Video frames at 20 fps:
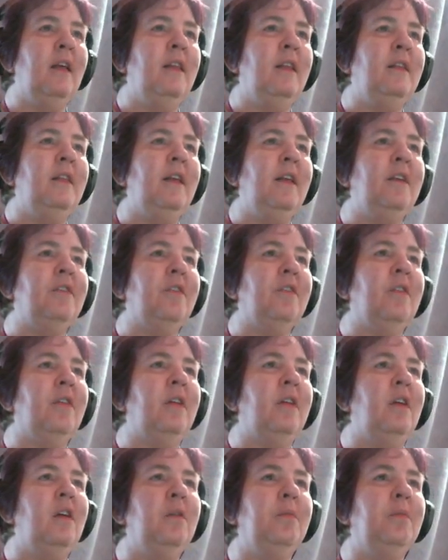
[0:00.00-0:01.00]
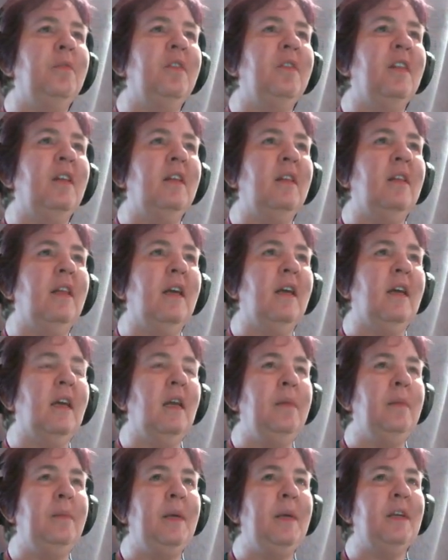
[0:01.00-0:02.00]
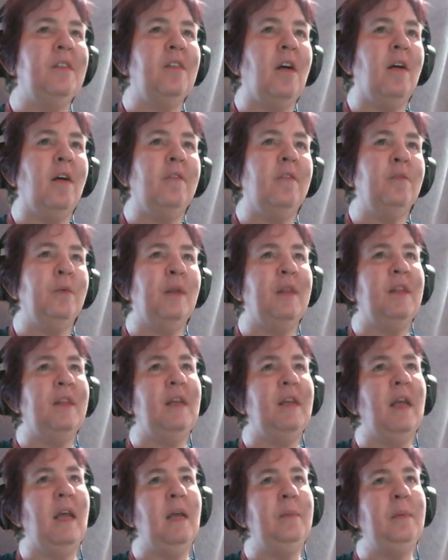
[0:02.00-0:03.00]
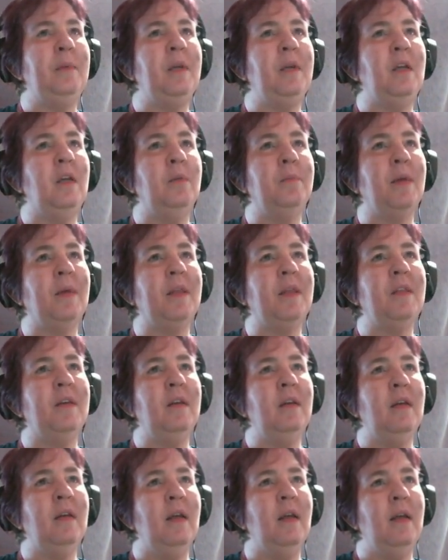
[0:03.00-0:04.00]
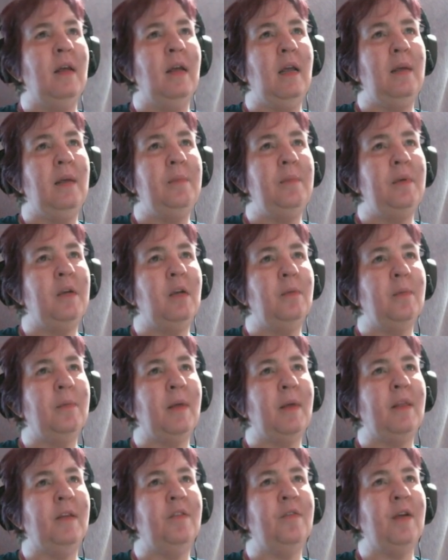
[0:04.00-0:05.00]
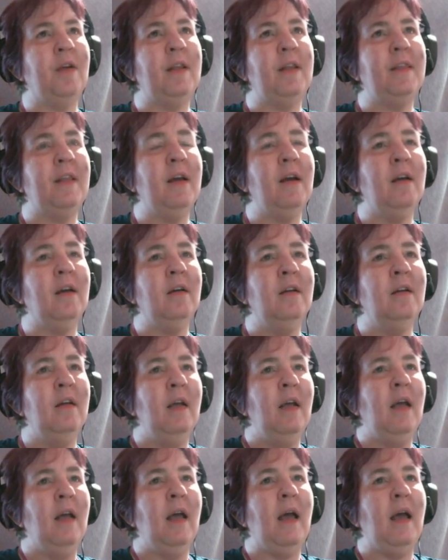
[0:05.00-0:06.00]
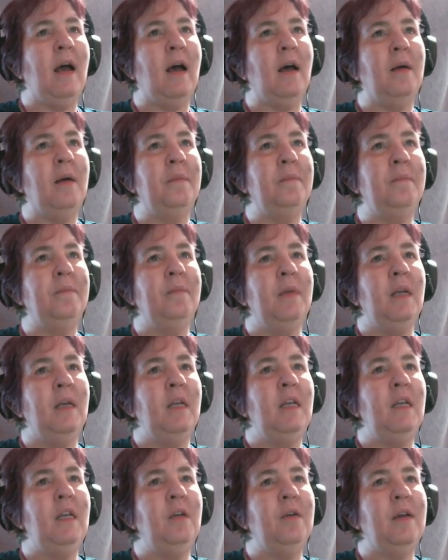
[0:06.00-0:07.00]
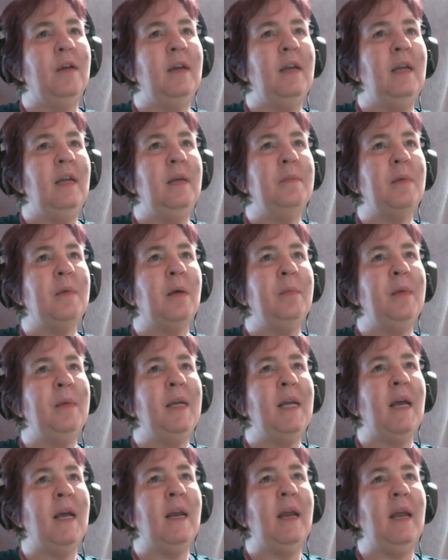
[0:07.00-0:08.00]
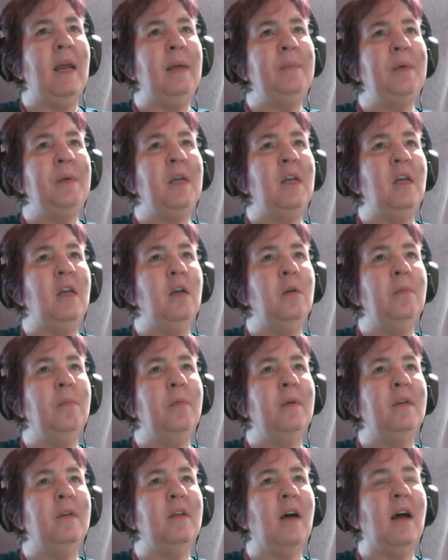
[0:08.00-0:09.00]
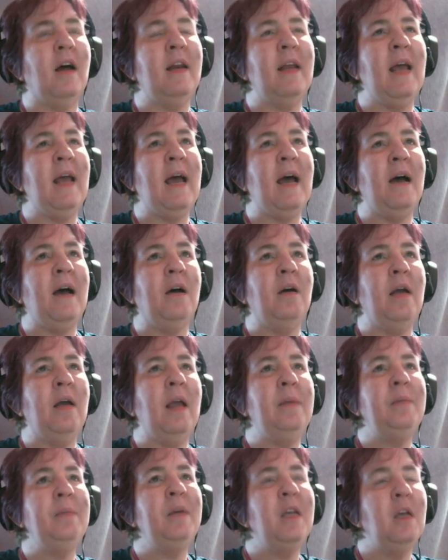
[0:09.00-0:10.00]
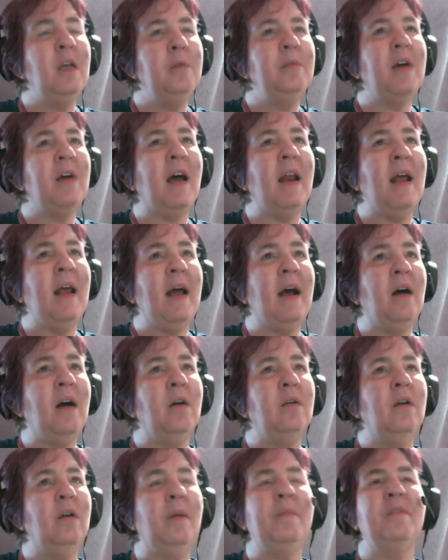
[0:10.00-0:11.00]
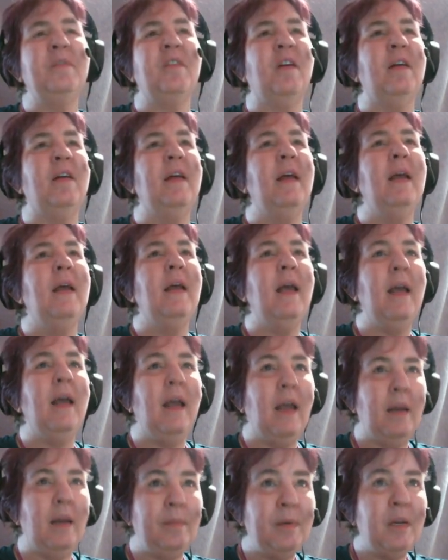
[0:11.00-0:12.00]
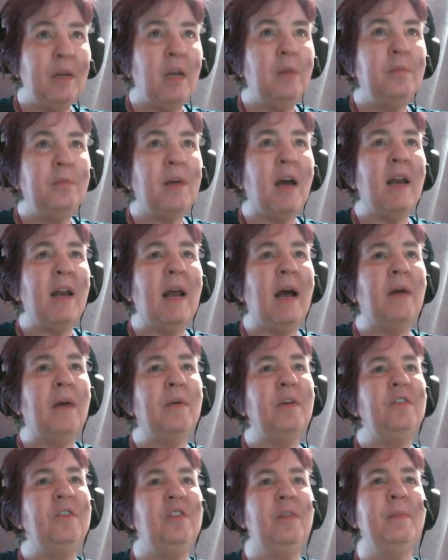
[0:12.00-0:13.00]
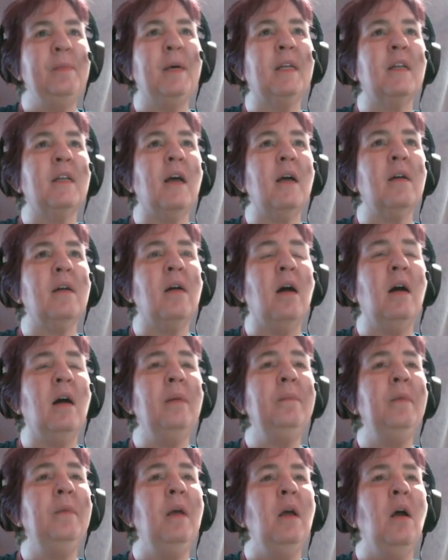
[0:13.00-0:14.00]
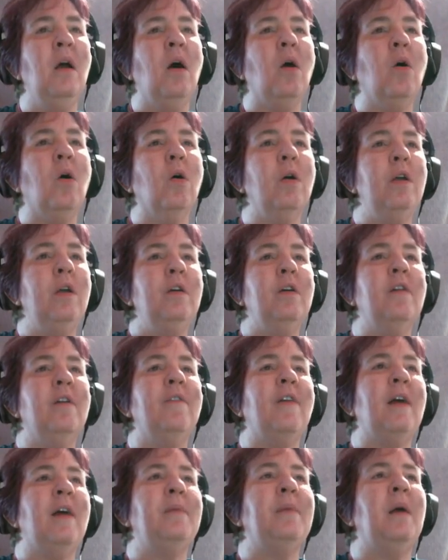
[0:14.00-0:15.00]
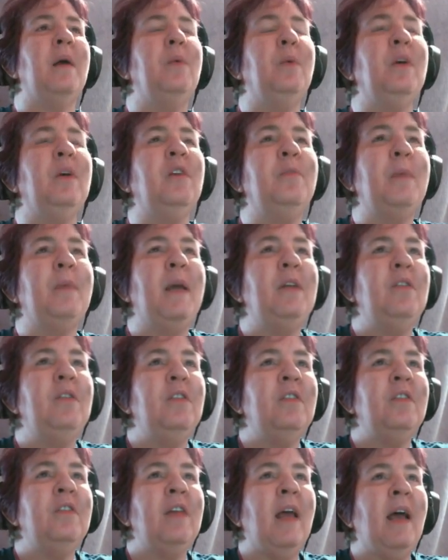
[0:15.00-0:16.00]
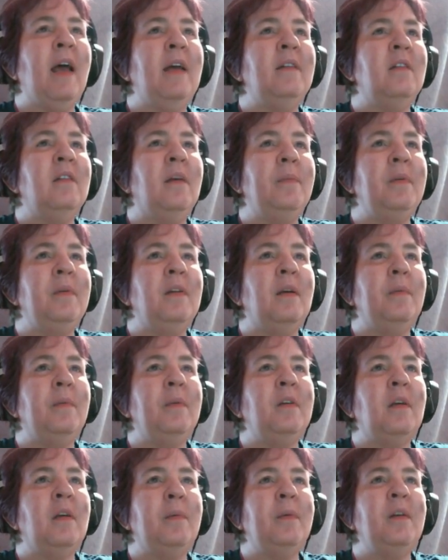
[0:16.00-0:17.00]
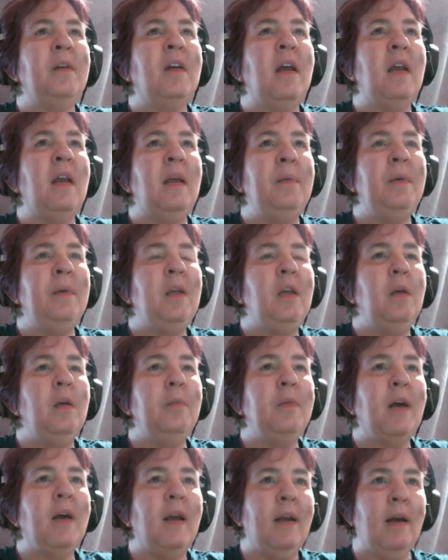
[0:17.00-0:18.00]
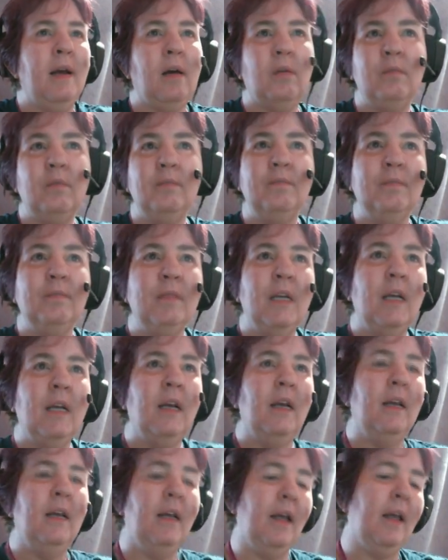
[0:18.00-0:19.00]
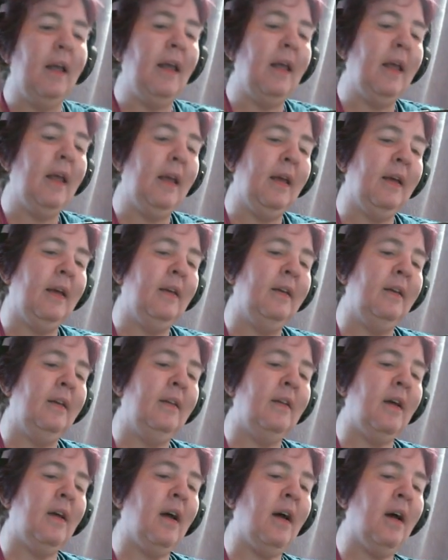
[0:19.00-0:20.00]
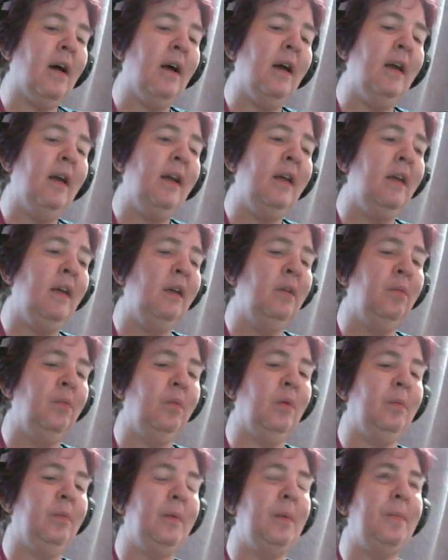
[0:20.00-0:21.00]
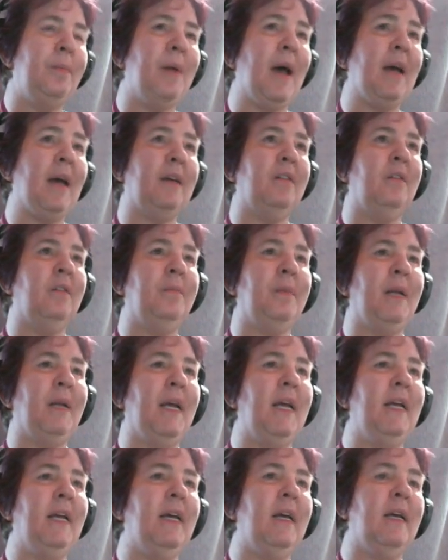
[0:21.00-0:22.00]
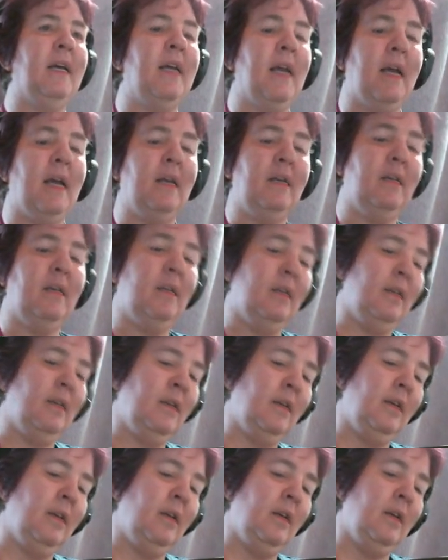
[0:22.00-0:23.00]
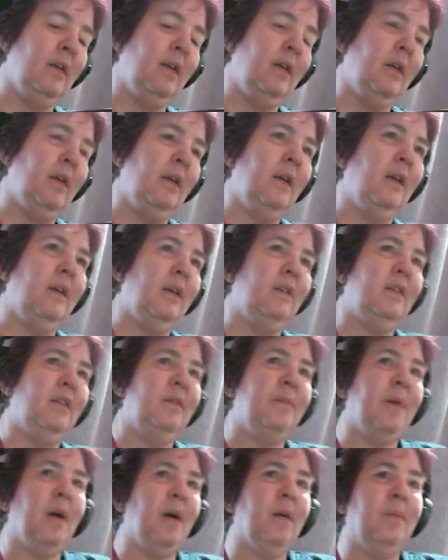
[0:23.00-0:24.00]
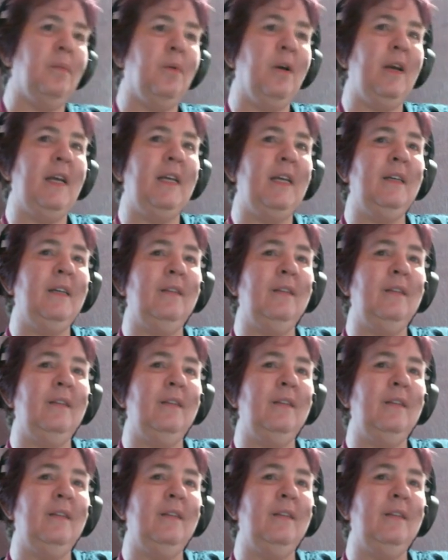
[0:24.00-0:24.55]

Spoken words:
These are the cubes that can be solved with the ABCube method. ABCube method's right there. You can email me at abcube.how@gmail.com, or you can find my Wix pages at www.abcube.how. And I will be back to play again tomorrow morning.